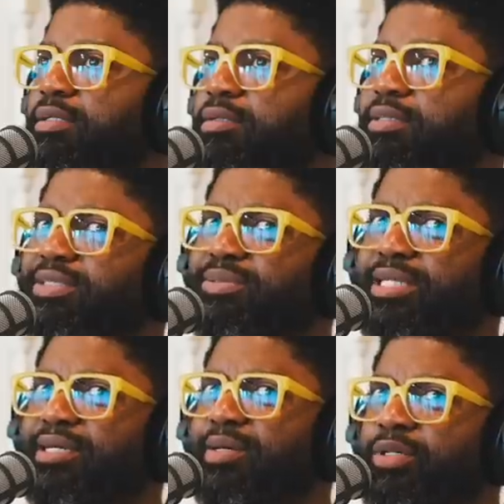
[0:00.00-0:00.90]
she was
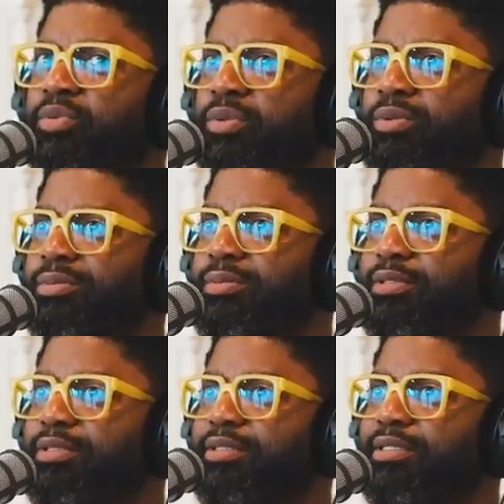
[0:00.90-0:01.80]
like, come in the room.
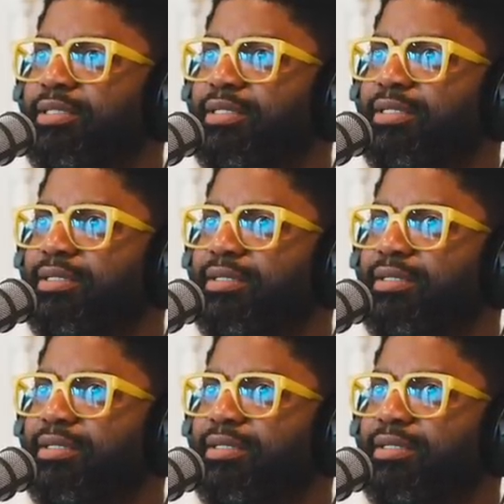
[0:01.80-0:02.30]
Oh.